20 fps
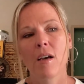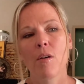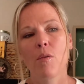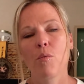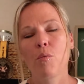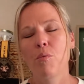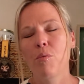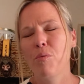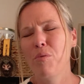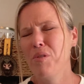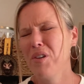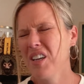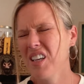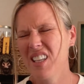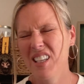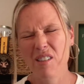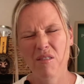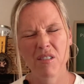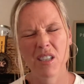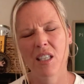
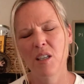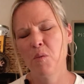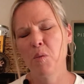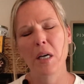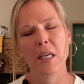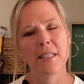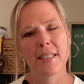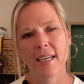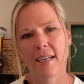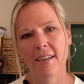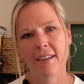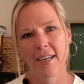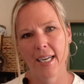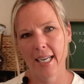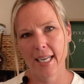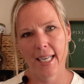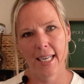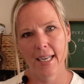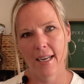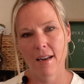Really, really well
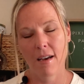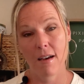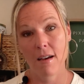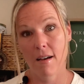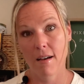decorated.